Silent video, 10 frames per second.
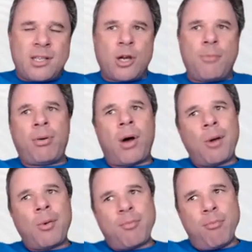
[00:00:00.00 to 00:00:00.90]
to comply
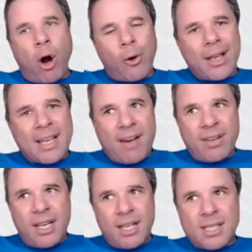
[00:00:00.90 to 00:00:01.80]
with borrowing
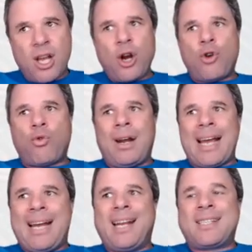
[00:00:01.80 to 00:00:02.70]
covenants
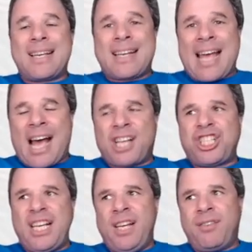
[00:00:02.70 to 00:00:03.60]
related to cash
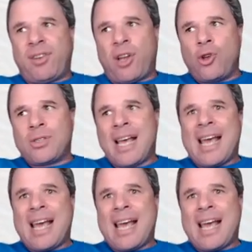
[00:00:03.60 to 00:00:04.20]
inflows